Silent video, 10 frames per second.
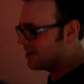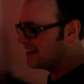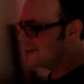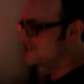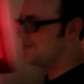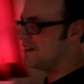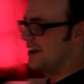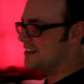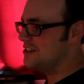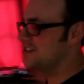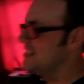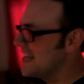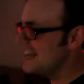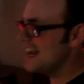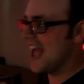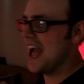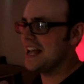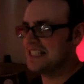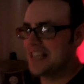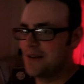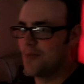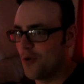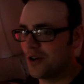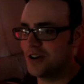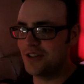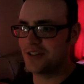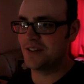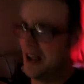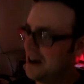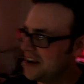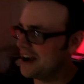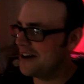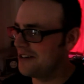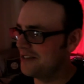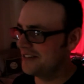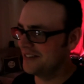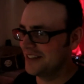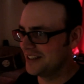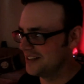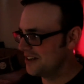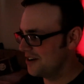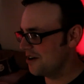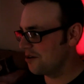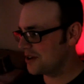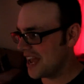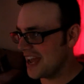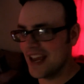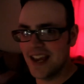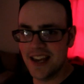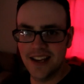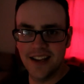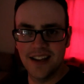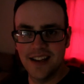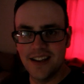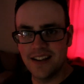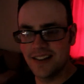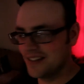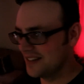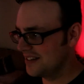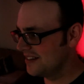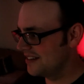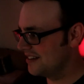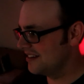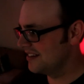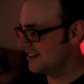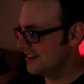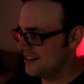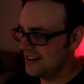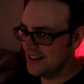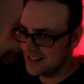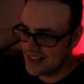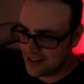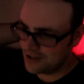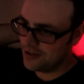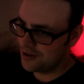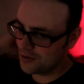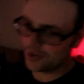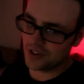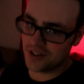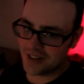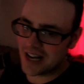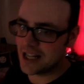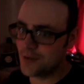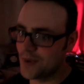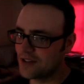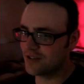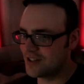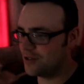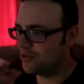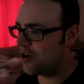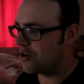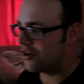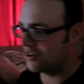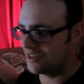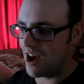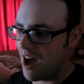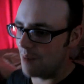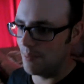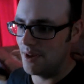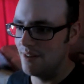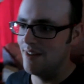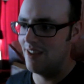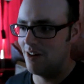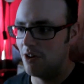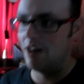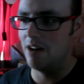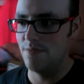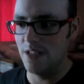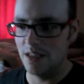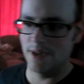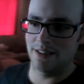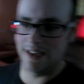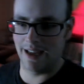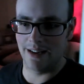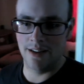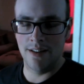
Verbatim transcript: and then she finally just didn't ask anymore, and just, there you go. okay. Oh, watch out for Kazakhs. It's nice and short on the sides, but it's still long on top. I don't know how I feel about that.